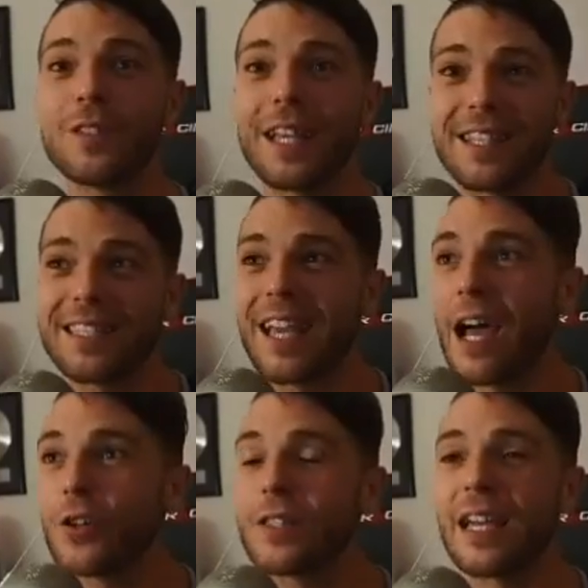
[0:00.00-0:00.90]
this guy
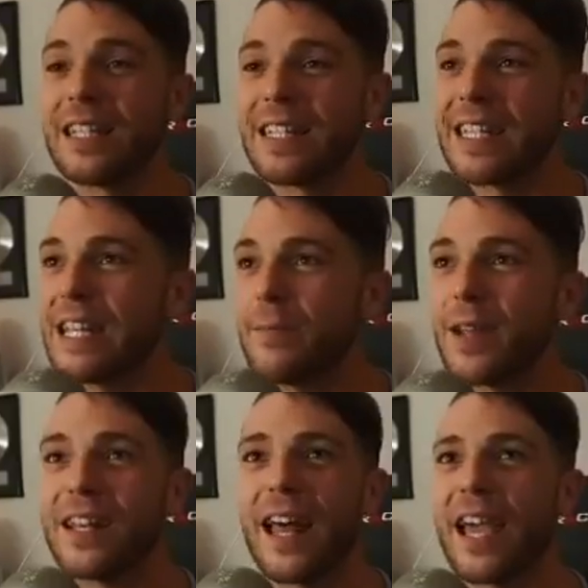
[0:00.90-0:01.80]
looks like a
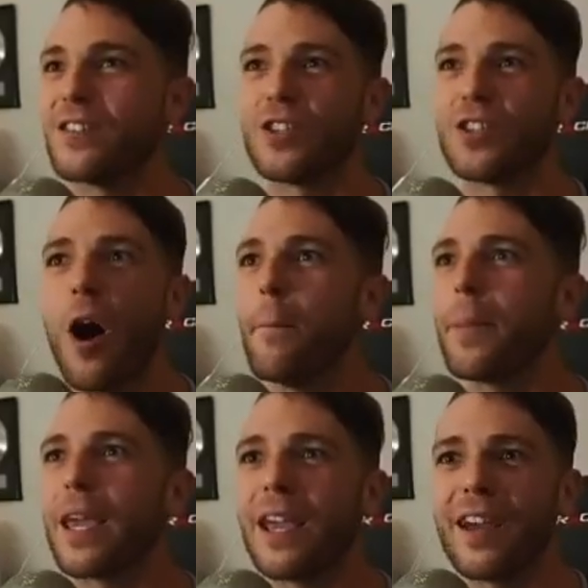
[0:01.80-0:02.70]
demon, like zombie.